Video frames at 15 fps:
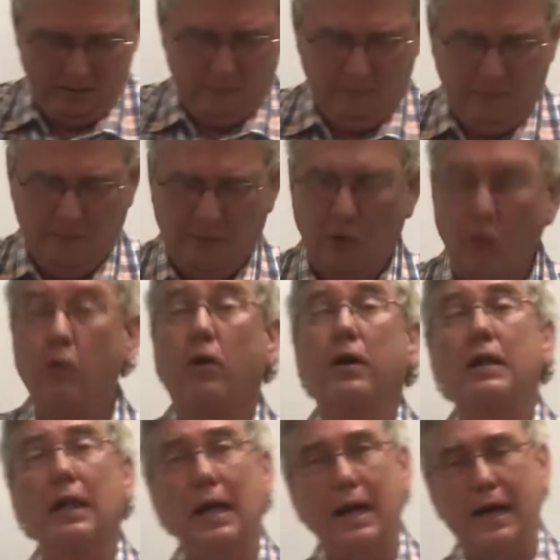If you were in
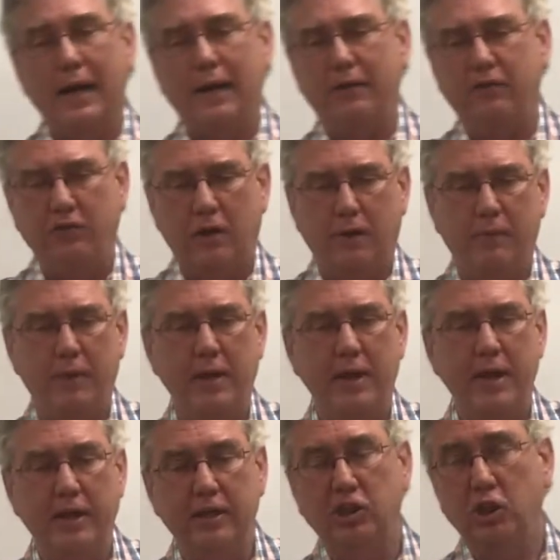class, I'd be
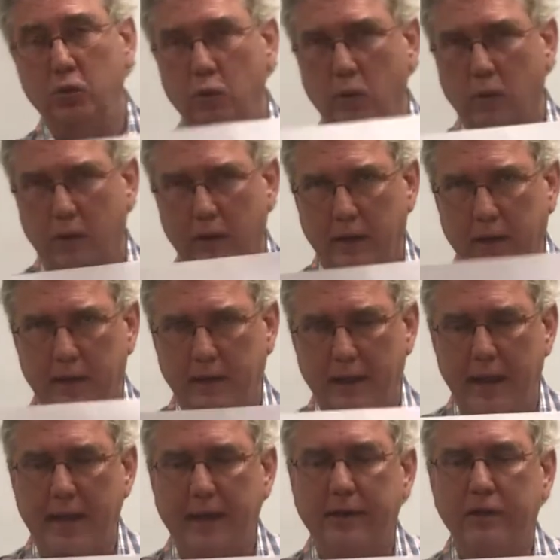handing you
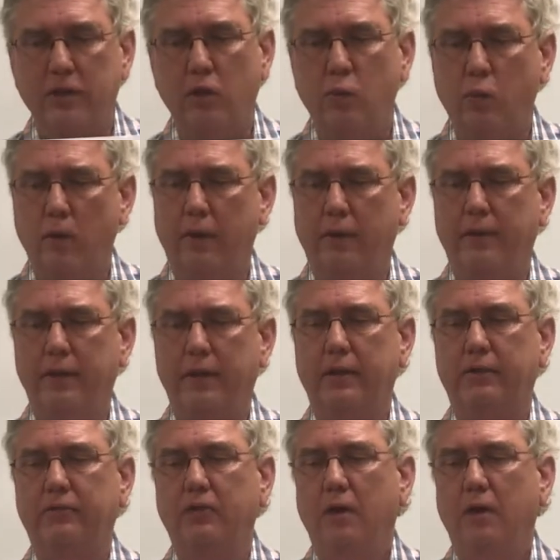one of these.